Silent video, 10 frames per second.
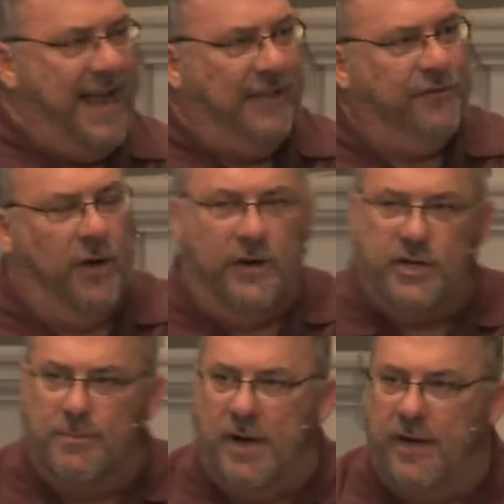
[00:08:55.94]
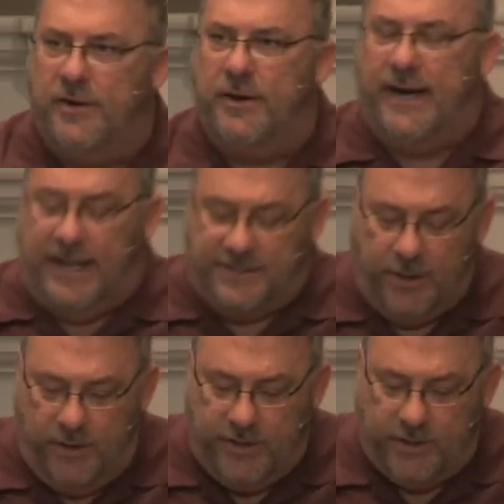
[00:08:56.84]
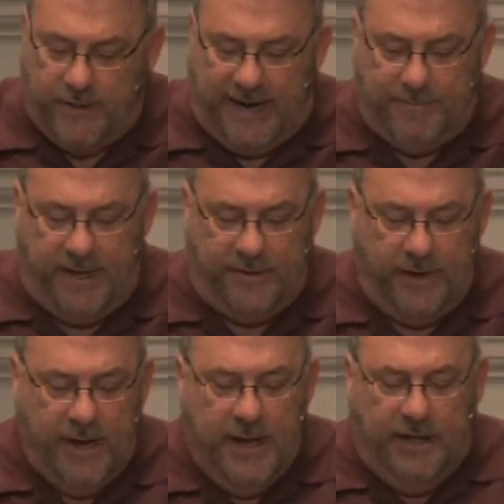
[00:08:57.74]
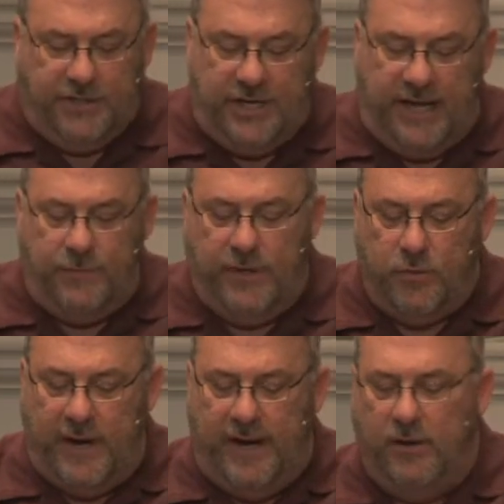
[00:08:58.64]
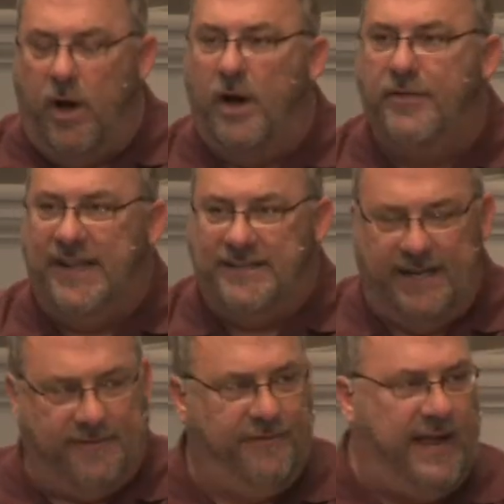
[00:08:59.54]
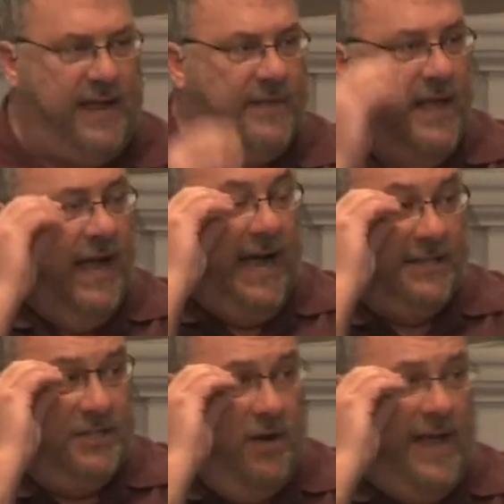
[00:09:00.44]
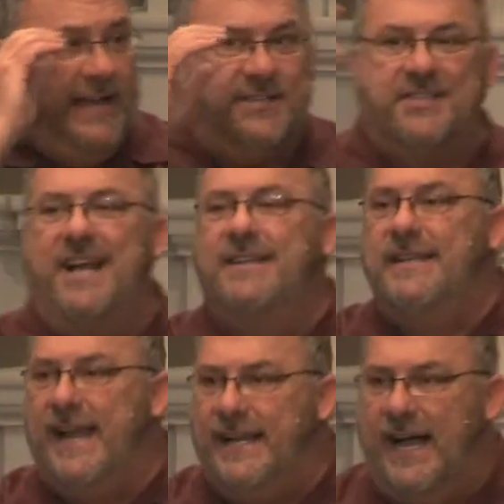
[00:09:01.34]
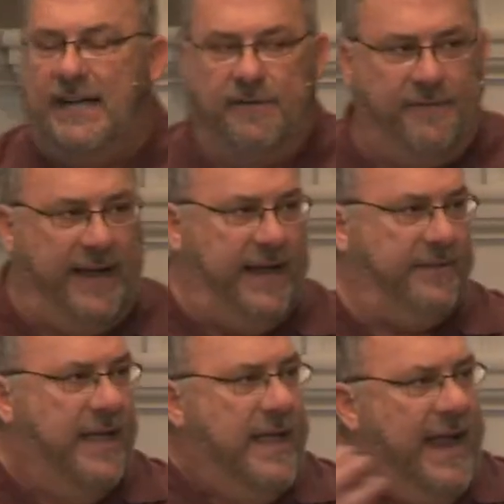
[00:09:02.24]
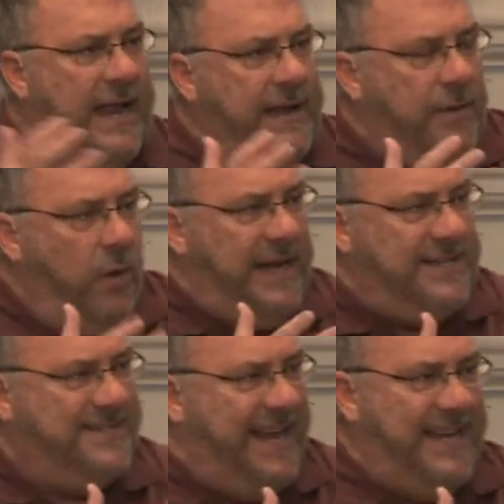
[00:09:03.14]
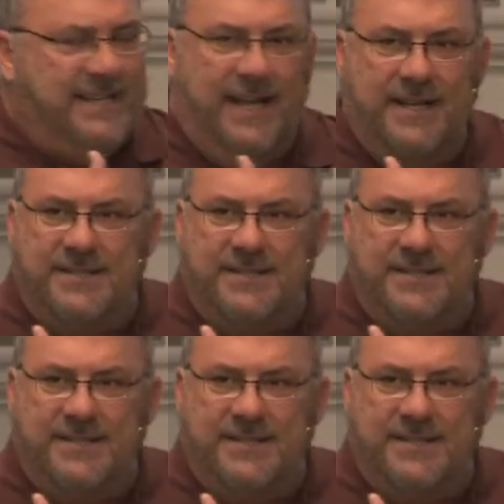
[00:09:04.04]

I saw in your mother and I saw in your grandmother a genuine, real, authentic faith. I saw a Sunday kind of faith. And what he's saying to us